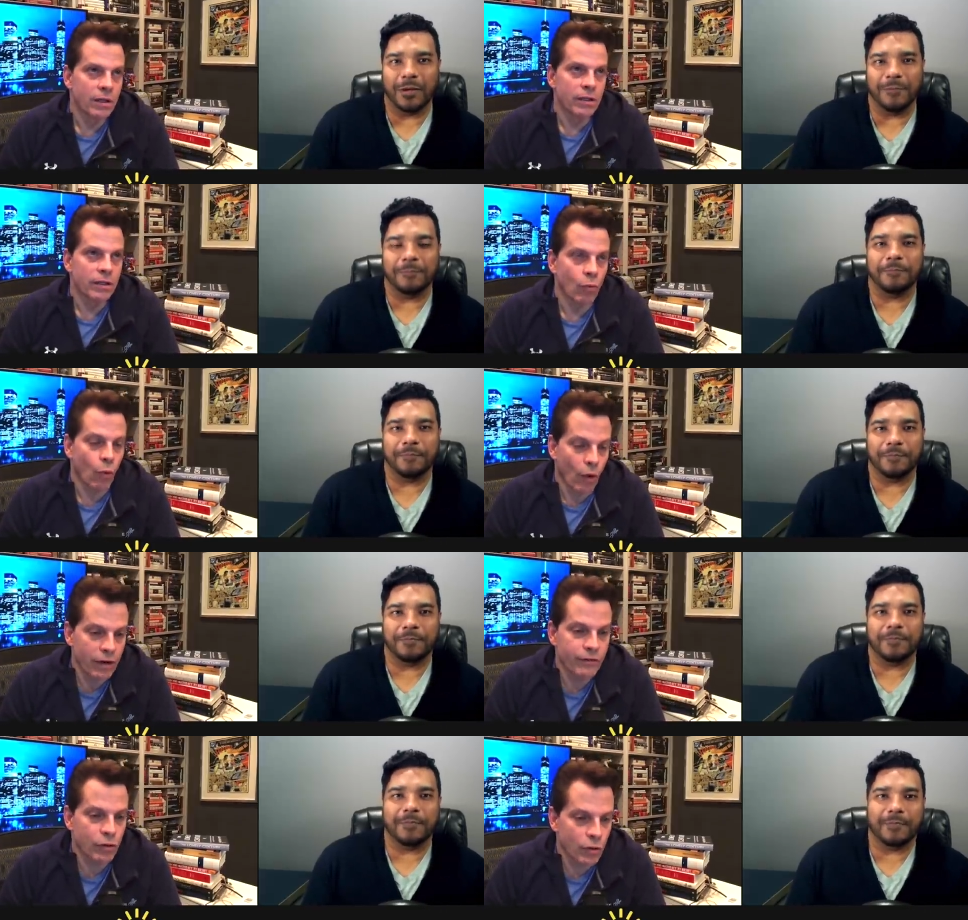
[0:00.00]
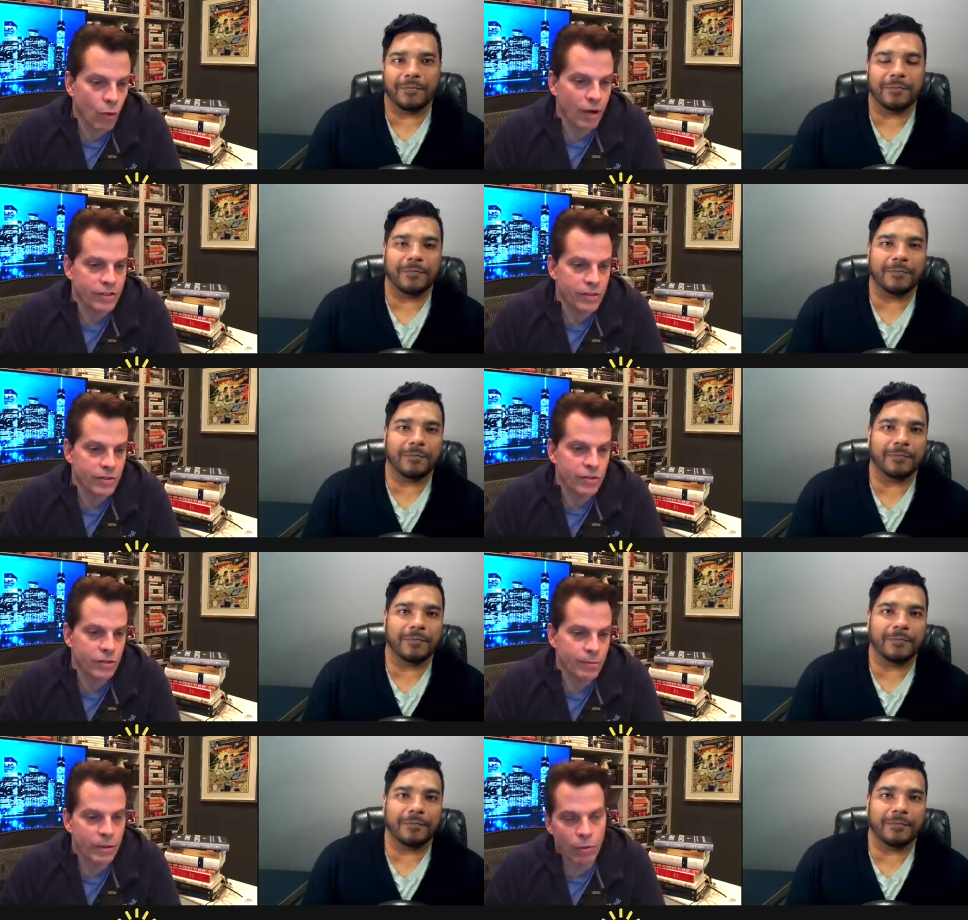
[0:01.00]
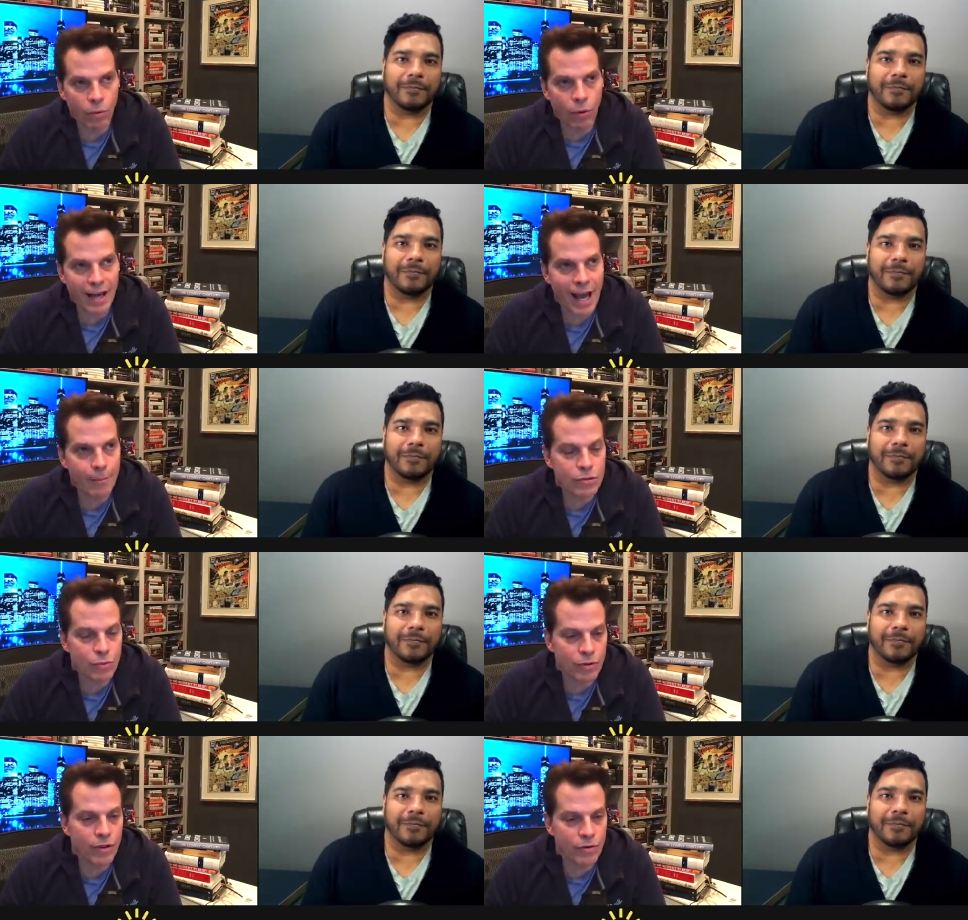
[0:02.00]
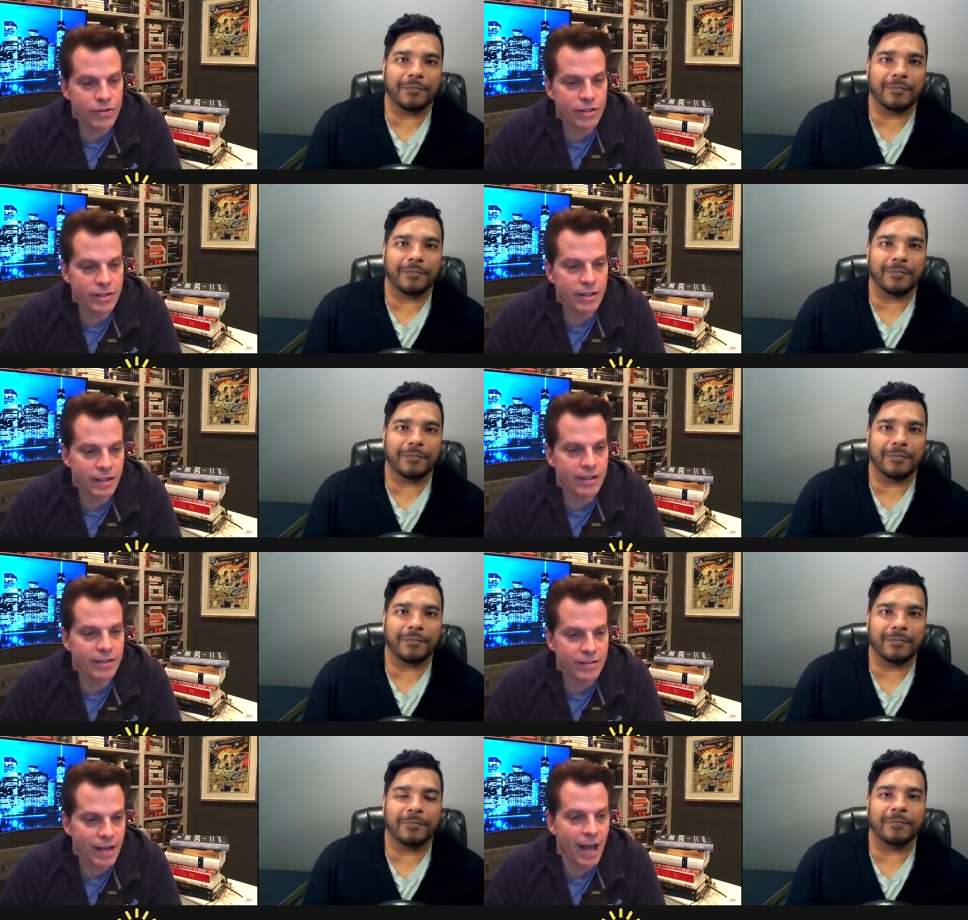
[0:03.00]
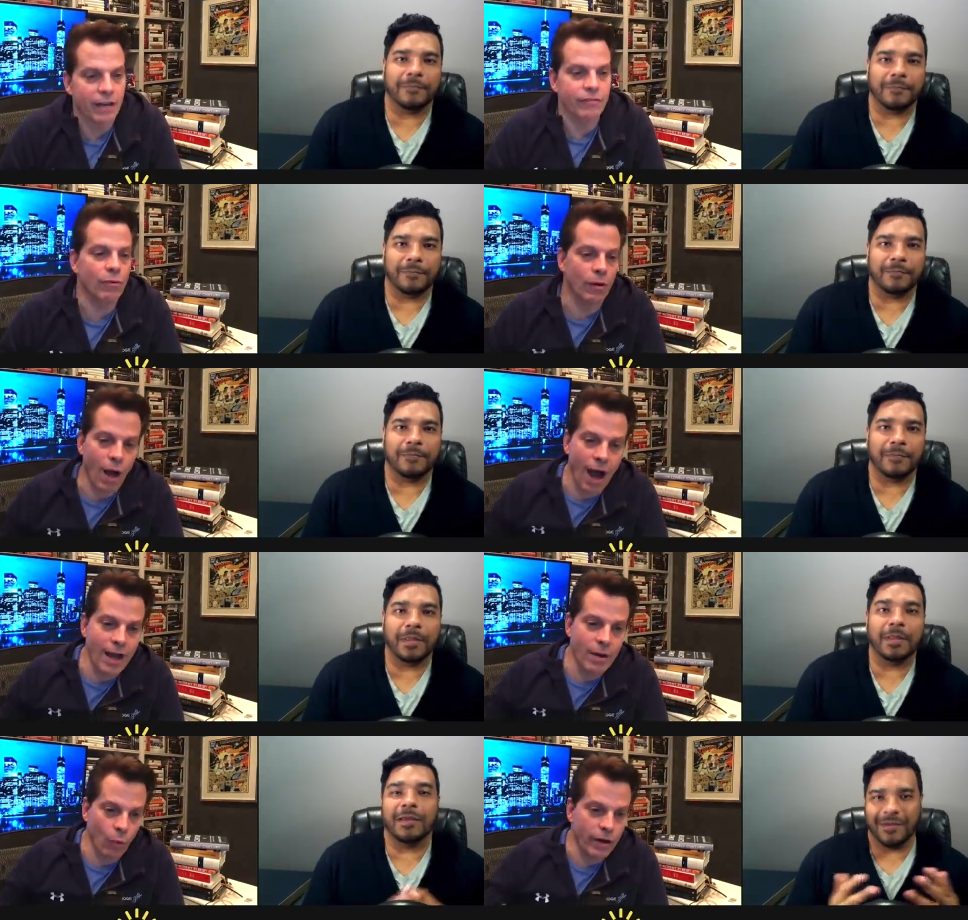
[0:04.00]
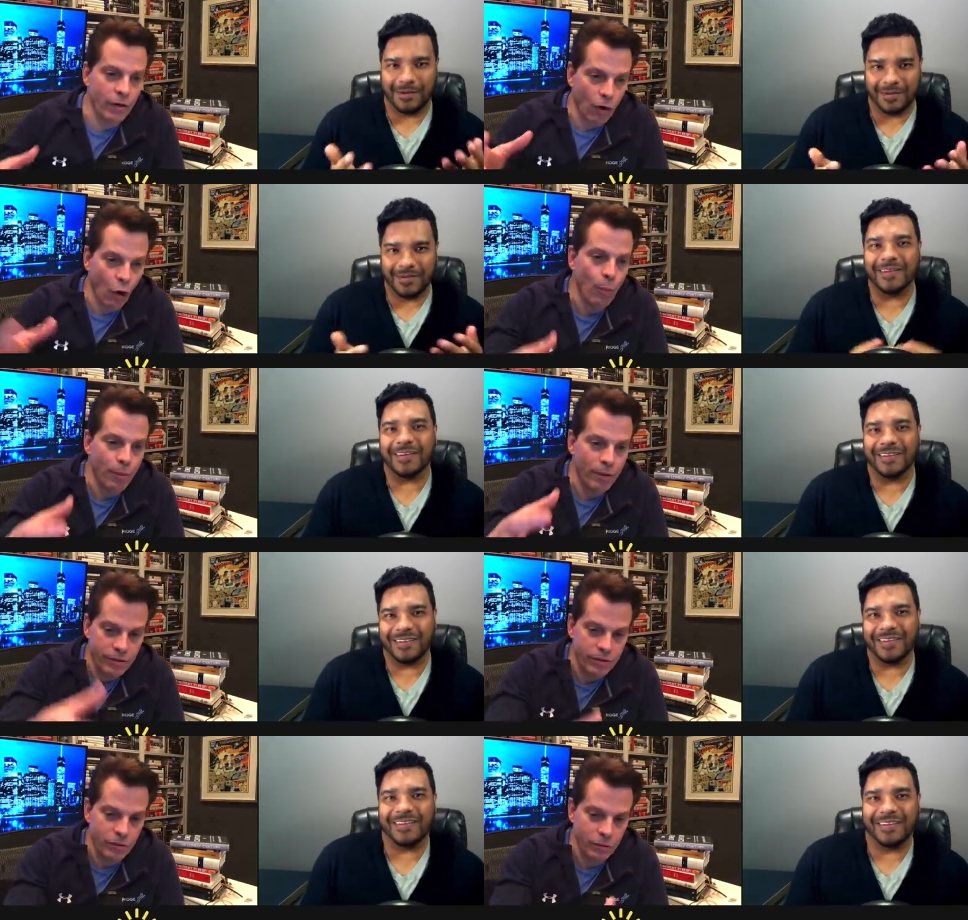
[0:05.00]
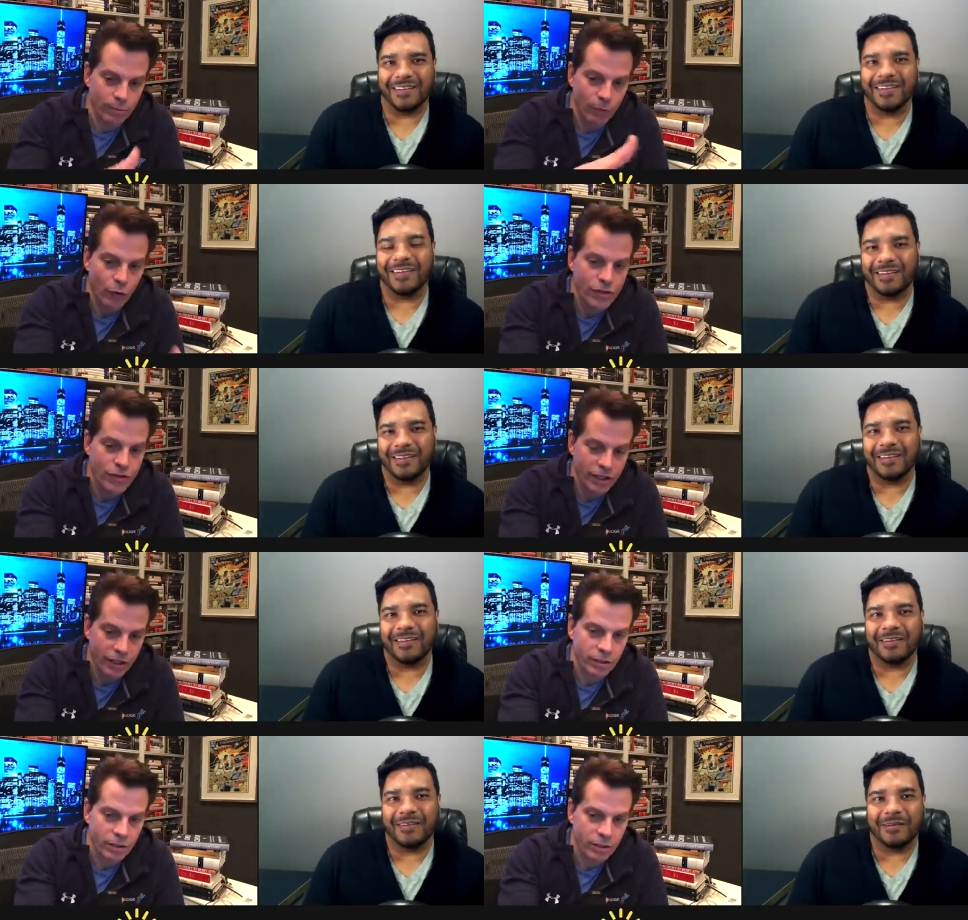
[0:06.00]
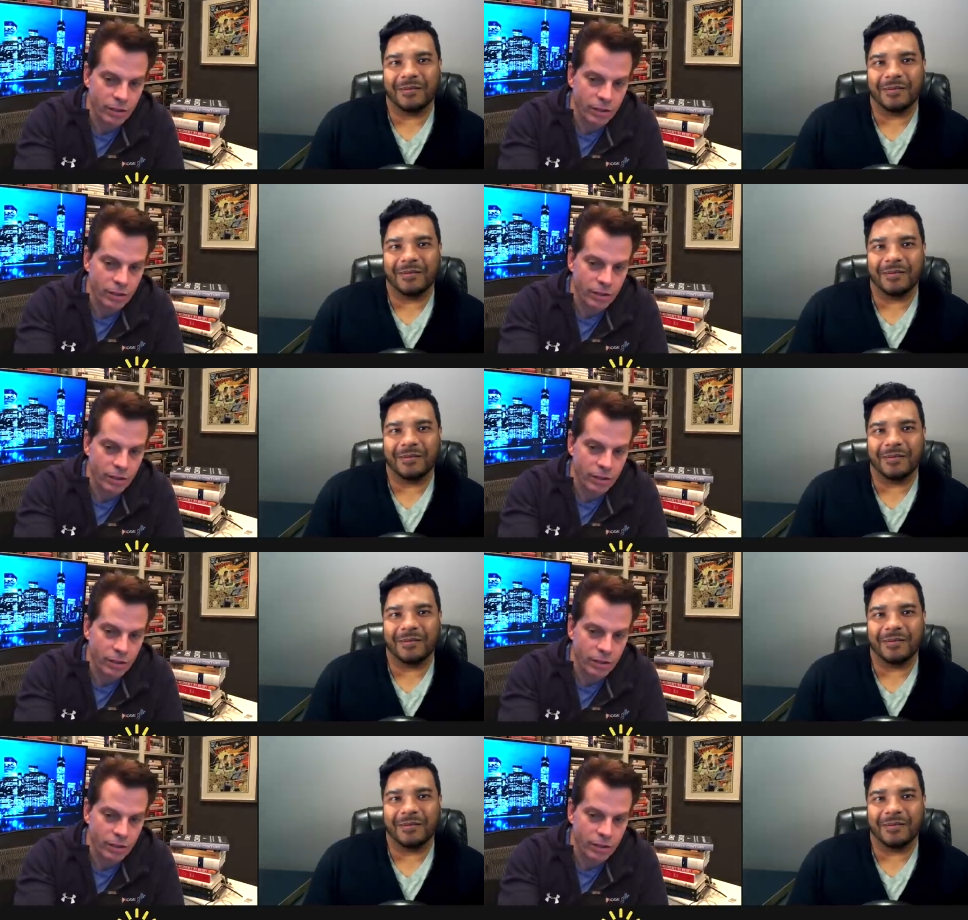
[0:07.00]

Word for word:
Speaker 1: One of your questions should be, well, what happens when there's a D E T F? Well, I, we are open to merging